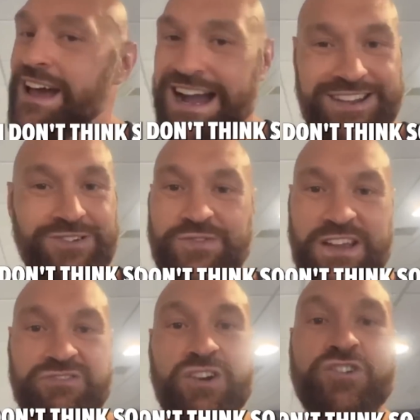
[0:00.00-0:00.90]
I don't
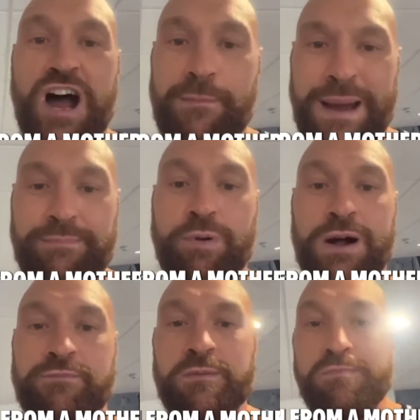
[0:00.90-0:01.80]
think so. Not a man
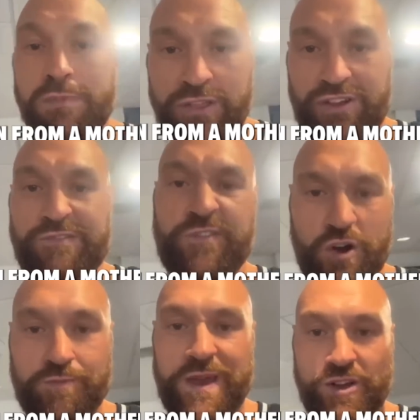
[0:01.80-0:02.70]
born from mother can
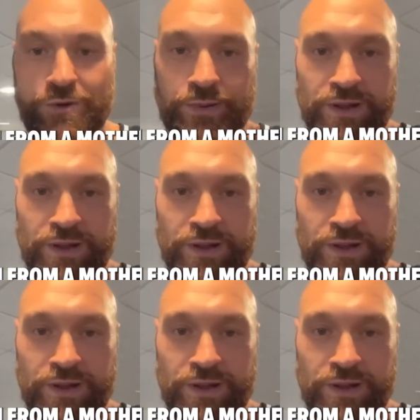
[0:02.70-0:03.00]
fuck me up